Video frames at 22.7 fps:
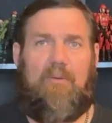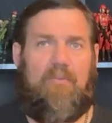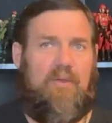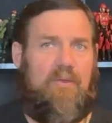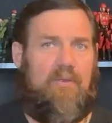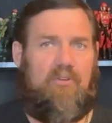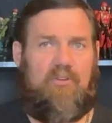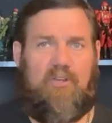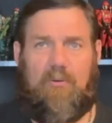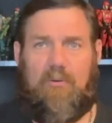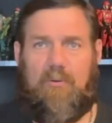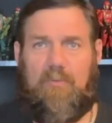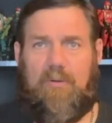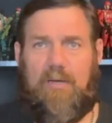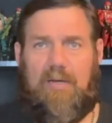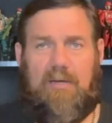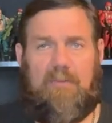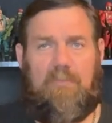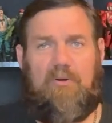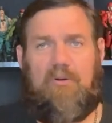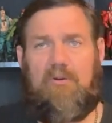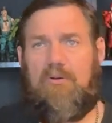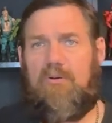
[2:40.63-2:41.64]
The Trouble
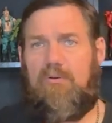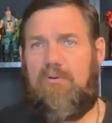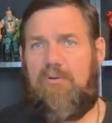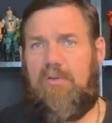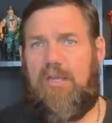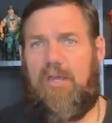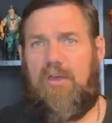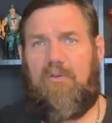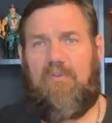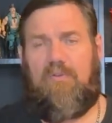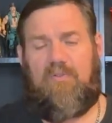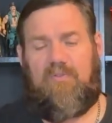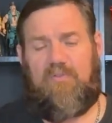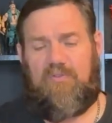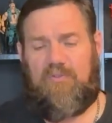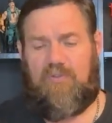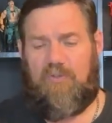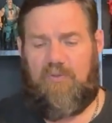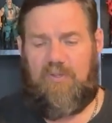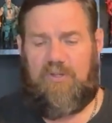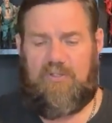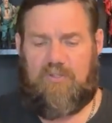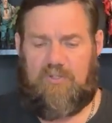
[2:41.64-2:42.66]
Bubble,
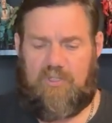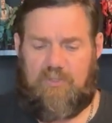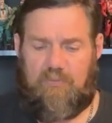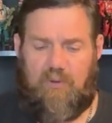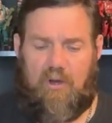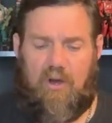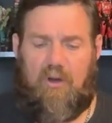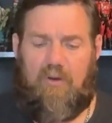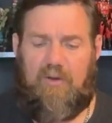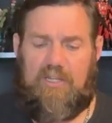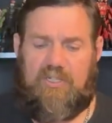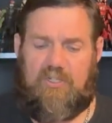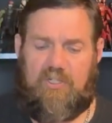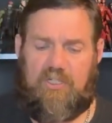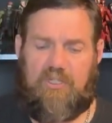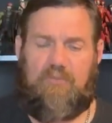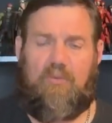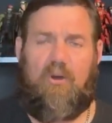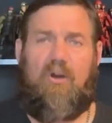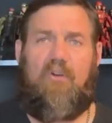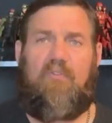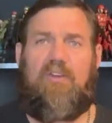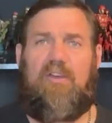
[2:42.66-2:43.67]
So these are
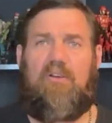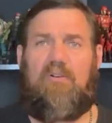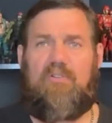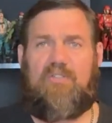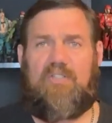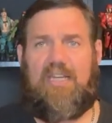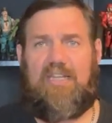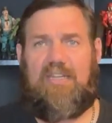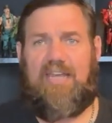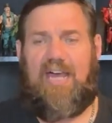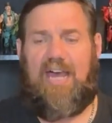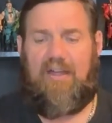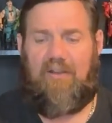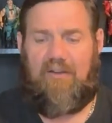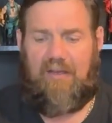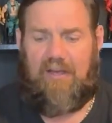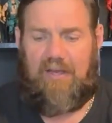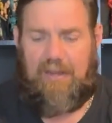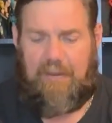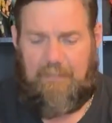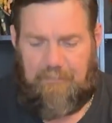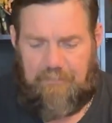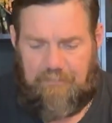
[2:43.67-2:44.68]
small vehicles like that,
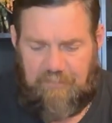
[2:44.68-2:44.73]
right?